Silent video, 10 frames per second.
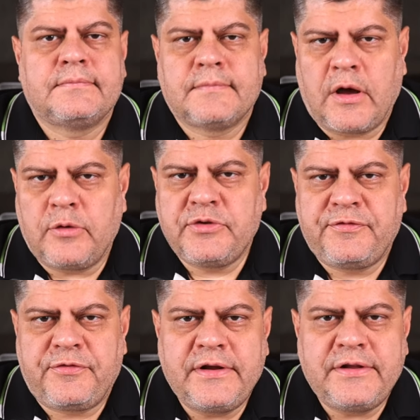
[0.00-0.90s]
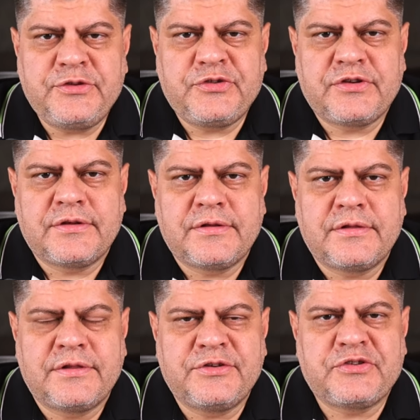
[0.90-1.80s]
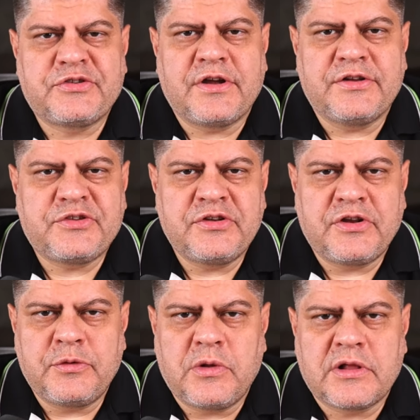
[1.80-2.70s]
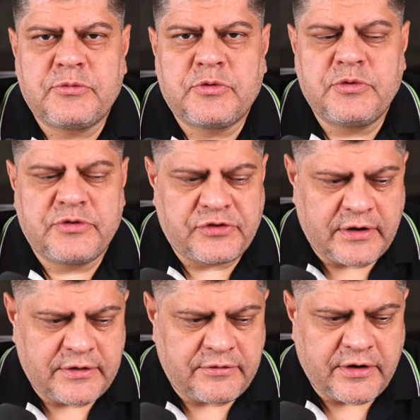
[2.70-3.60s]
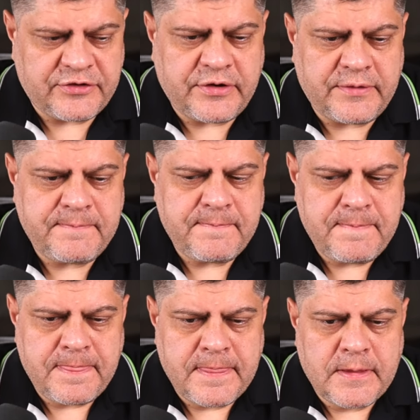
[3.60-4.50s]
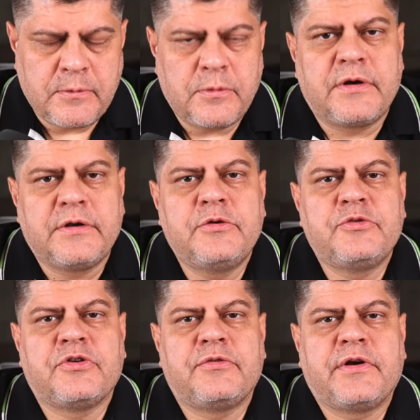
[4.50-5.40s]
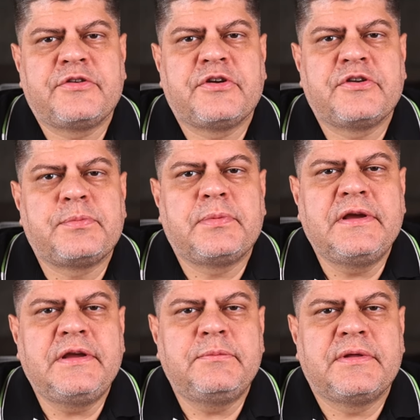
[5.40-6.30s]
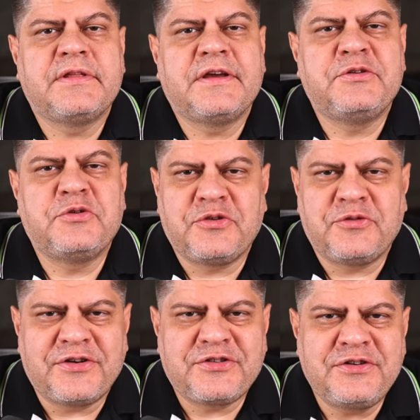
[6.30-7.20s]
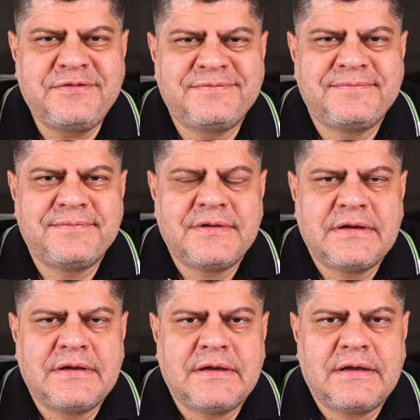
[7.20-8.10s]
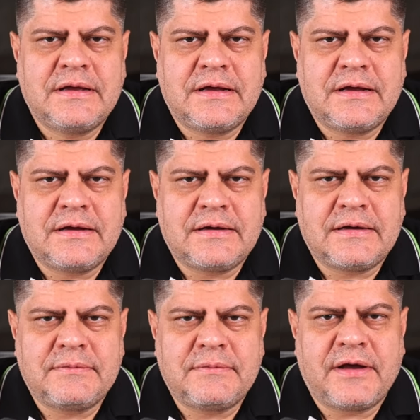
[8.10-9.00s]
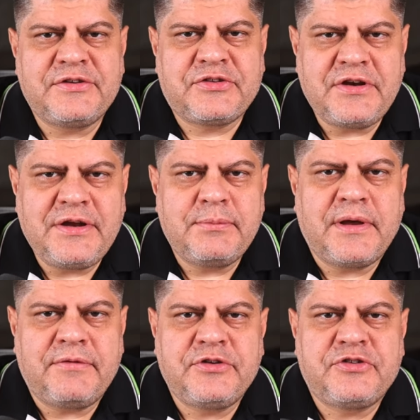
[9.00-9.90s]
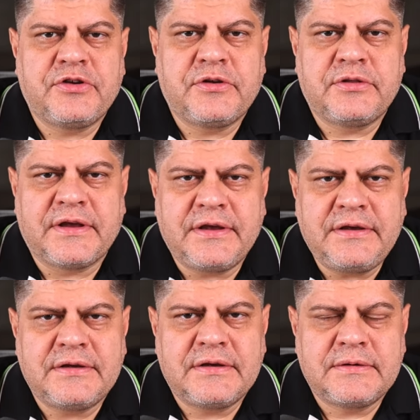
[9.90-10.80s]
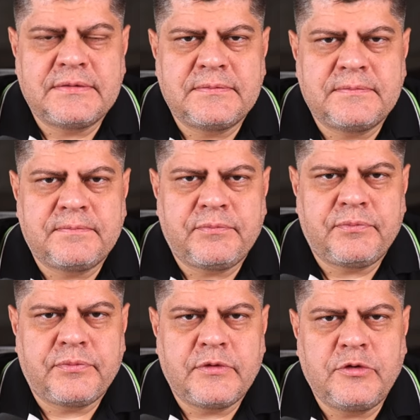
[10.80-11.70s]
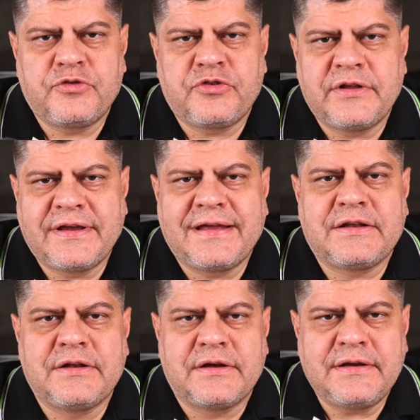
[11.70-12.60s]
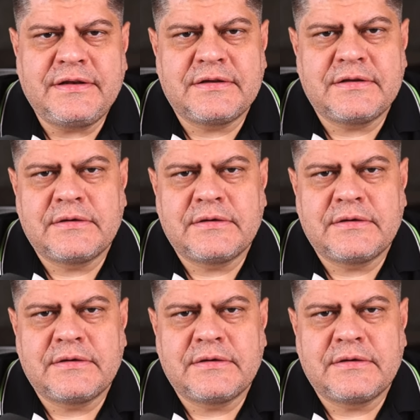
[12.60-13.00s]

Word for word: Howdy, friends. This is Konstantin. Welcome to Inside Russia, where usual Russia explained by the unusual Russian. Uh, I stream every single day, usually at night